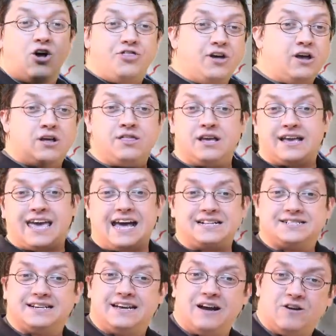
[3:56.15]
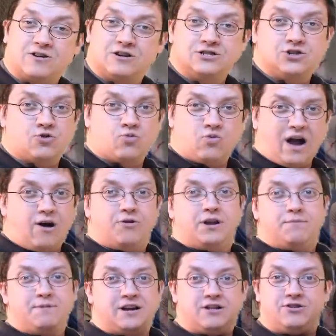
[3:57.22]
The cast of characters
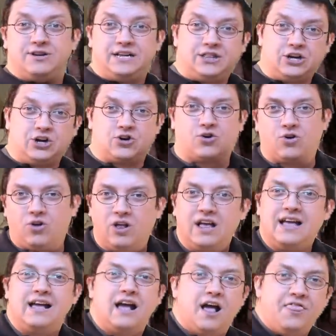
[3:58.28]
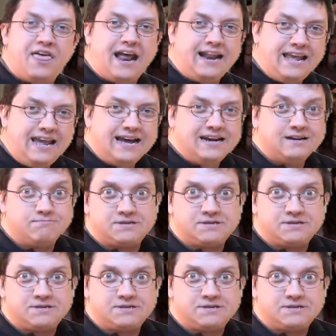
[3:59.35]
around him, including the girl that Ian